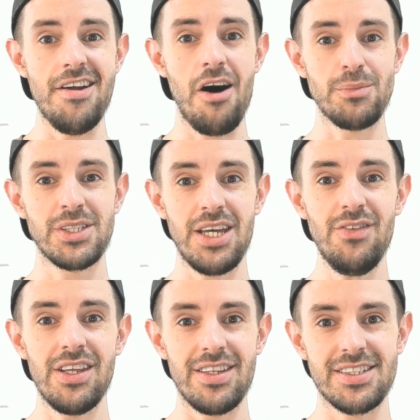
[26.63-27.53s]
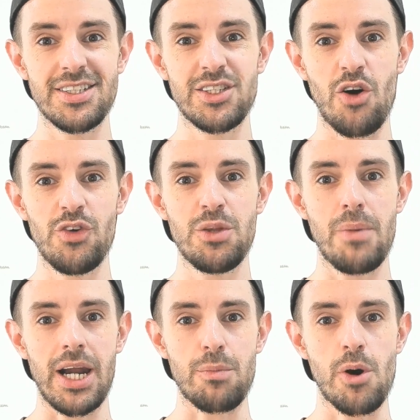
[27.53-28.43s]
I'm Stephen and this is Solving the
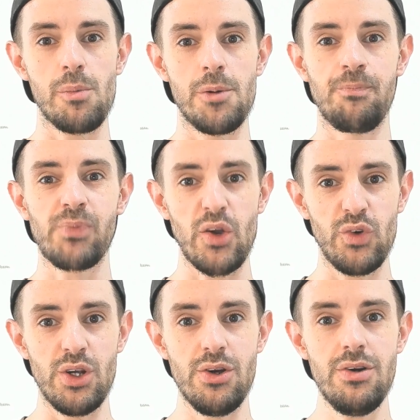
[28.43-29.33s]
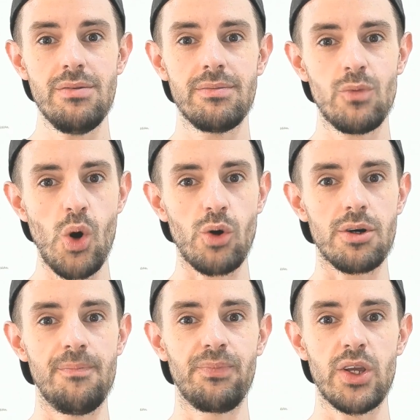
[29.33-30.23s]
Money Problem. If you're new,
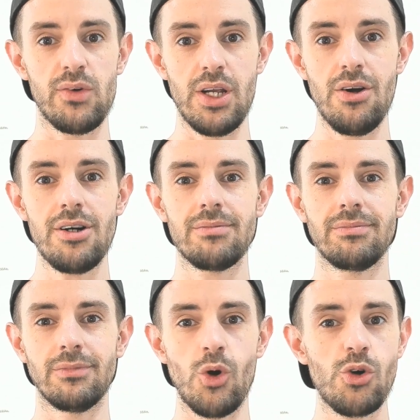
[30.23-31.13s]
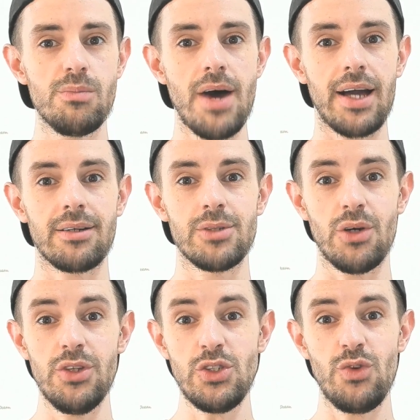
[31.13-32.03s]
welcome. If you're not, welcome back. So
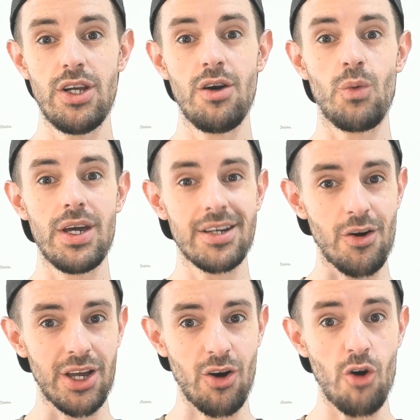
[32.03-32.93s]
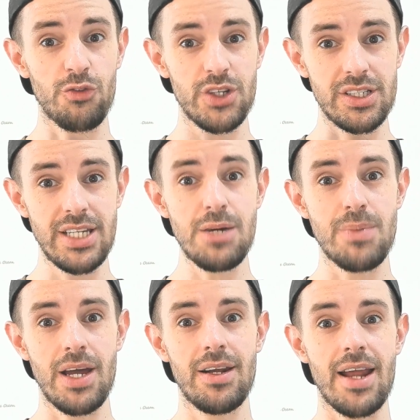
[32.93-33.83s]
in this video, we are going off the deep
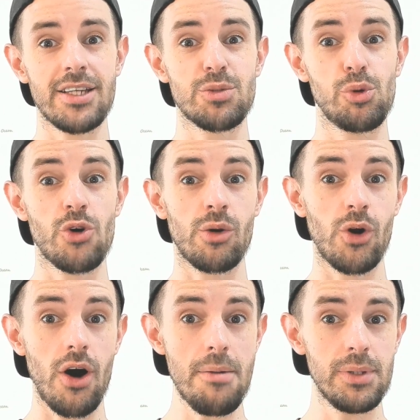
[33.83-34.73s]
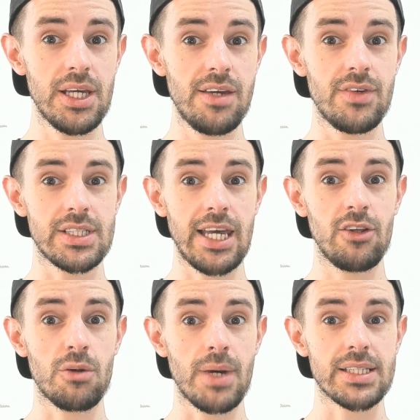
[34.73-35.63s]
end and exploring what I believe is
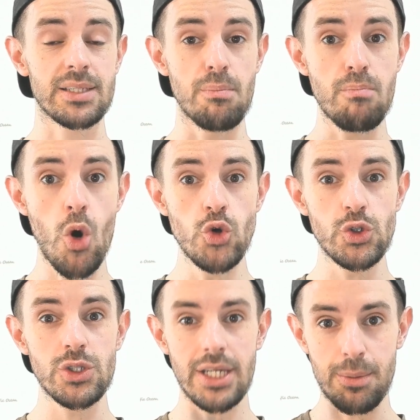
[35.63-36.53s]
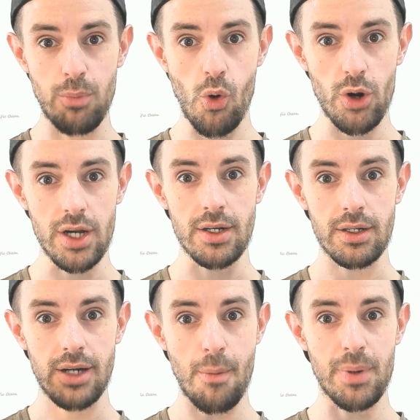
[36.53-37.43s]
Elon Musk's most important
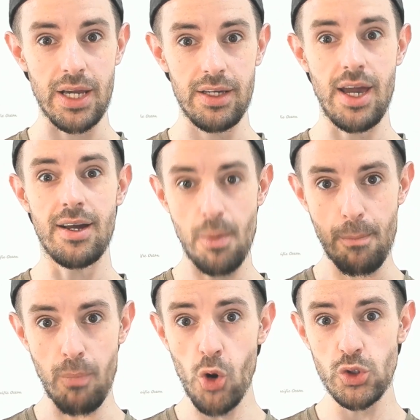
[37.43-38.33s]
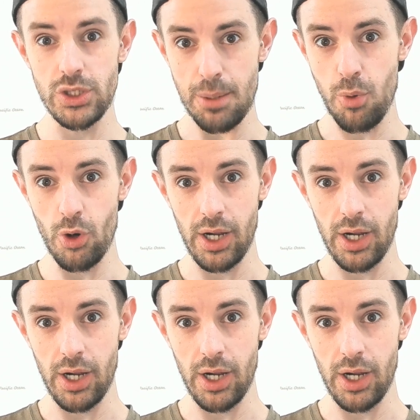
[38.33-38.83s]
company. Yeah, most important